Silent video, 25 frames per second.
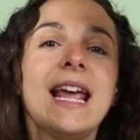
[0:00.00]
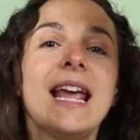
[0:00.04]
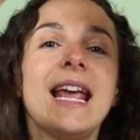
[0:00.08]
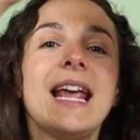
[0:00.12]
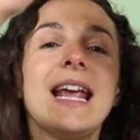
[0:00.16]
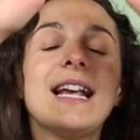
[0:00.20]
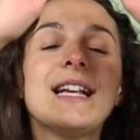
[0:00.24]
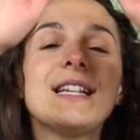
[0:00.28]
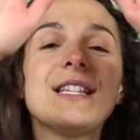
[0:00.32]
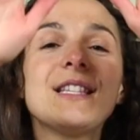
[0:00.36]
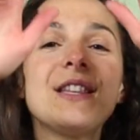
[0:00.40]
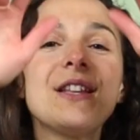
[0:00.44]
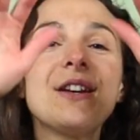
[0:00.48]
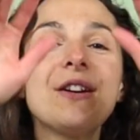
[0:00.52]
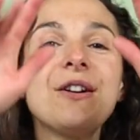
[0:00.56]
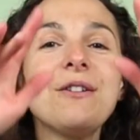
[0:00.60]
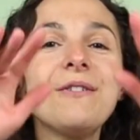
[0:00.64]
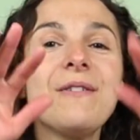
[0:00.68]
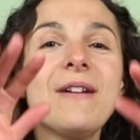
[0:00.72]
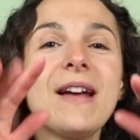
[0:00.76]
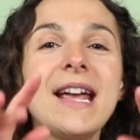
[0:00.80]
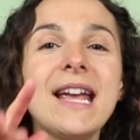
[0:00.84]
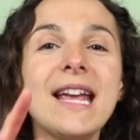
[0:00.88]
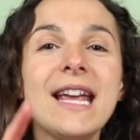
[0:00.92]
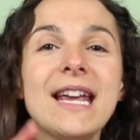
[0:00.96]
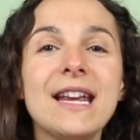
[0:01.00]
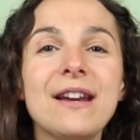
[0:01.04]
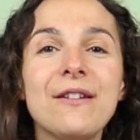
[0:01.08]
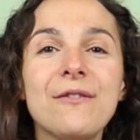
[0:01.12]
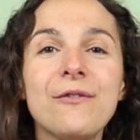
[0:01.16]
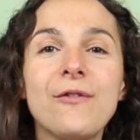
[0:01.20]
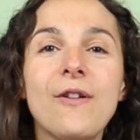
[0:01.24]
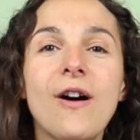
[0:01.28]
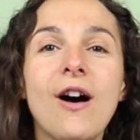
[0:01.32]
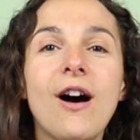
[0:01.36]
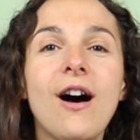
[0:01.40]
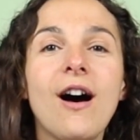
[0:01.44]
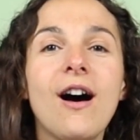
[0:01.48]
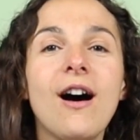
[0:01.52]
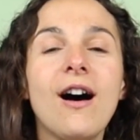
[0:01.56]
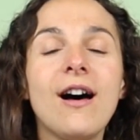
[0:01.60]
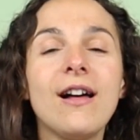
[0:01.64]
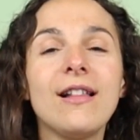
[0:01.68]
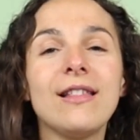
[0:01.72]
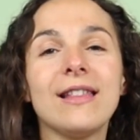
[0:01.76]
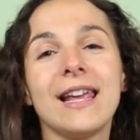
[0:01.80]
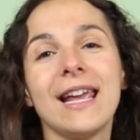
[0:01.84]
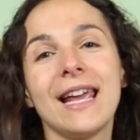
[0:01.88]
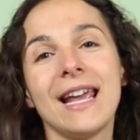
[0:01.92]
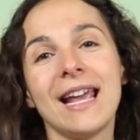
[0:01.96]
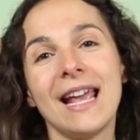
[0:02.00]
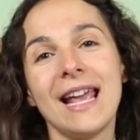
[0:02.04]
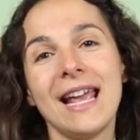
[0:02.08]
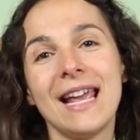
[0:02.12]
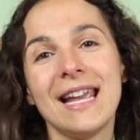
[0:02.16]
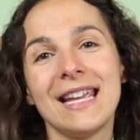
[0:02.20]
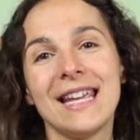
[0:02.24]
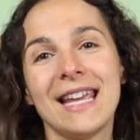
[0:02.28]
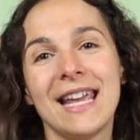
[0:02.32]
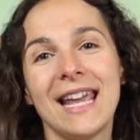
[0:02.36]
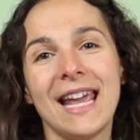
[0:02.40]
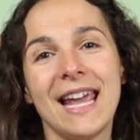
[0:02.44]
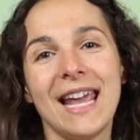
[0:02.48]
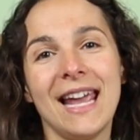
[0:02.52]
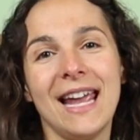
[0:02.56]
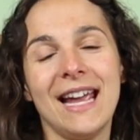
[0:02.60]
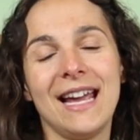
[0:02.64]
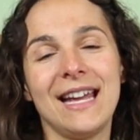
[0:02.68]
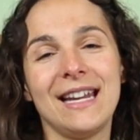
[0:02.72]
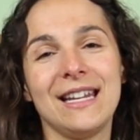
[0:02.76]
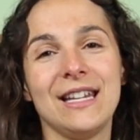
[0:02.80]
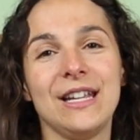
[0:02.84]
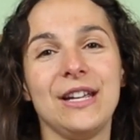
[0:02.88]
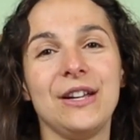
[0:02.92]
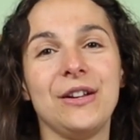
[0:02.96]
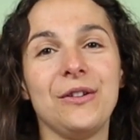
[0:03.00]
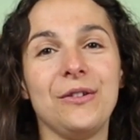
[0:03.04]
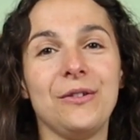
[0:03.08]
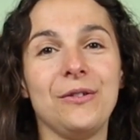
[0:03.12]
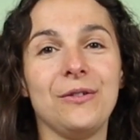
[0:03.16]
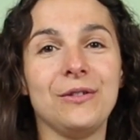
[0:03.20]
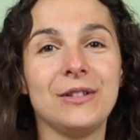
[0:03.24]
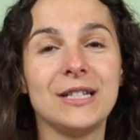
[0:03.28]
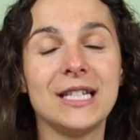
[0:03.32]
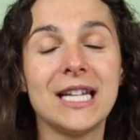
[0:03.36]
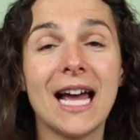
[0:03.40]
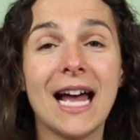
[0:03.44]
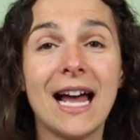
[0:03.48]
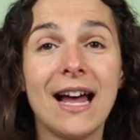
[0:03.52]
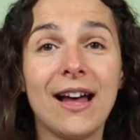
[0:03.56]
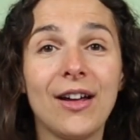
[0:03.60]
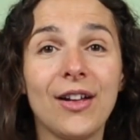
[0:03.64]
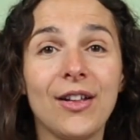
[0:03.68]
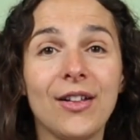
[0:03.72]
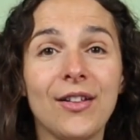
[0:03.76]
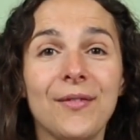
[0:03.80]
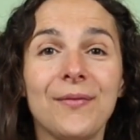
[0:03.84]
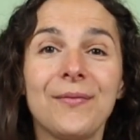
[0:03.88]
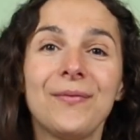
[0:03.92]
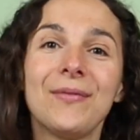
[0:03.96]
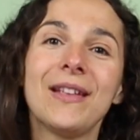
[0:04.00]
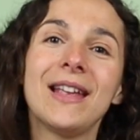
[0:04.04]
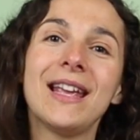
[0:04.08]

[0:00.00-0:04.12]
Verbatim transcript: Is the rain falling? Can you tell?